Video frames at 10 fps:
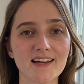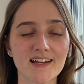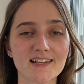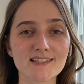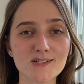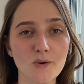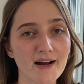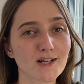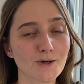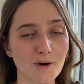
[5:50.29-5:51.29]
It is
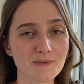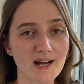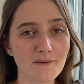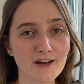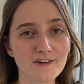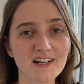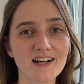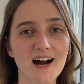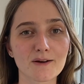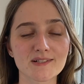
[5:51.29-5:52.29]
quite cropped, however.
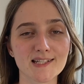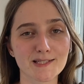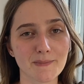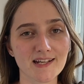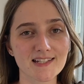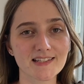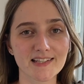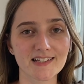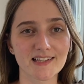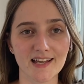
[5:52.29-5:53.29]
I was expecting
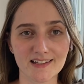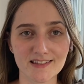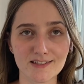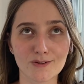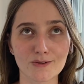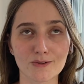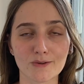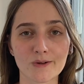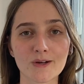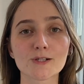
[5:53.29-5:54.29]
the length
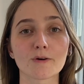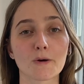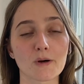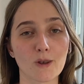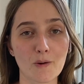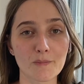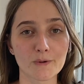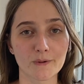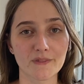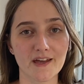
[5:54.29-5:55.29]
to grow a lot
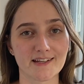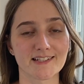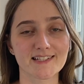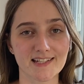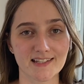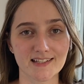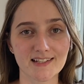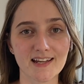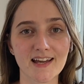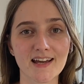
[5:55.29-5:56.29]
more than it
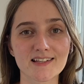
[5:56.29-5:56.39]
did,